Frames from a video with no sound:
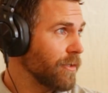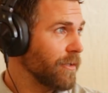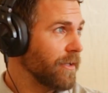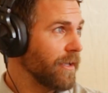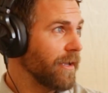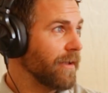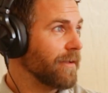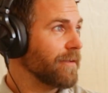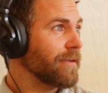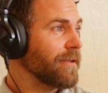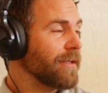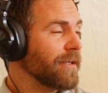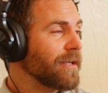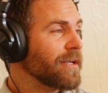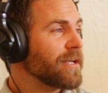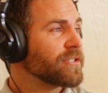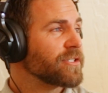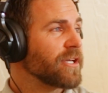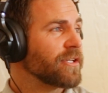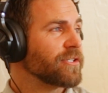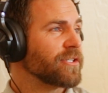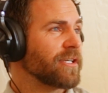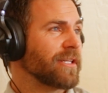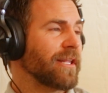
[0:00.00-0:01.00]
So yeah,
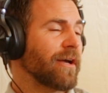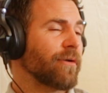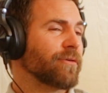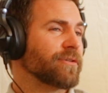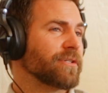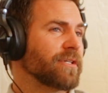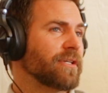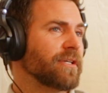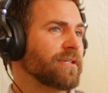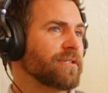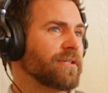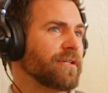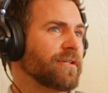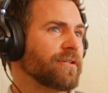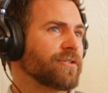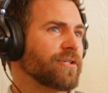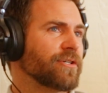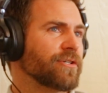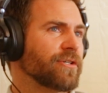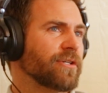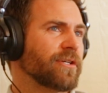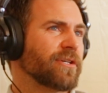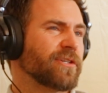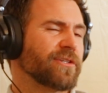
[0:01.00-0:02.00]
sounds like that was an easy
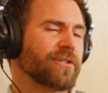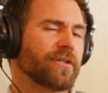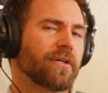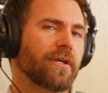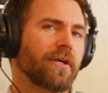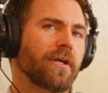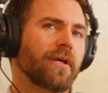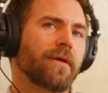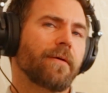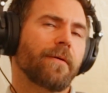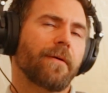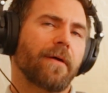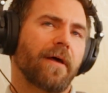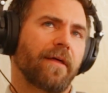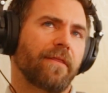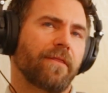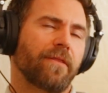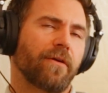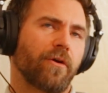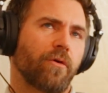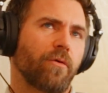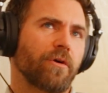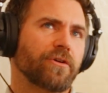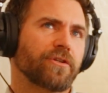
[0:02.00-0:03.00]
decision, because
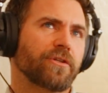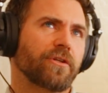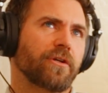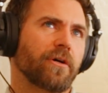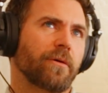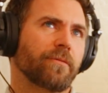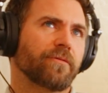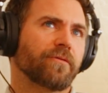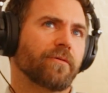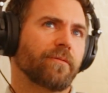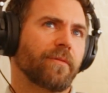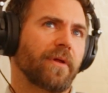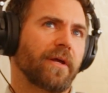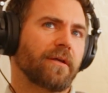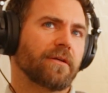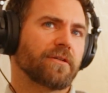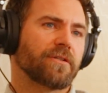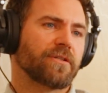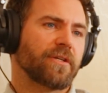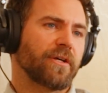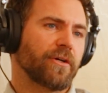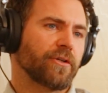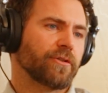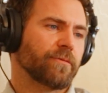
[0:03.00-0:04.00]
the question comes from like a
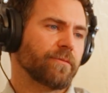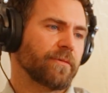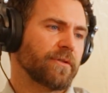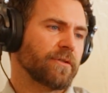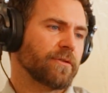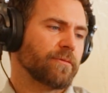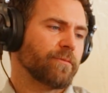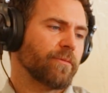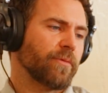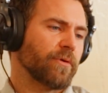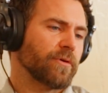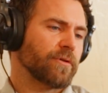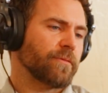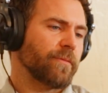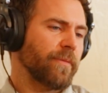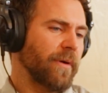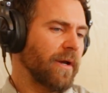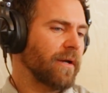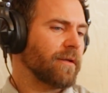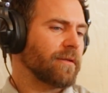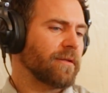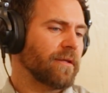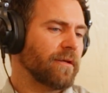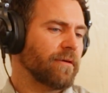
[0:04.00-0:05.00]
salesman's
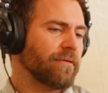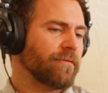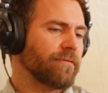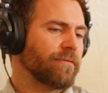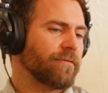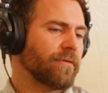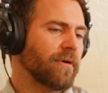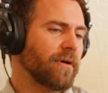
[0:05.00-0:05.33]
perspective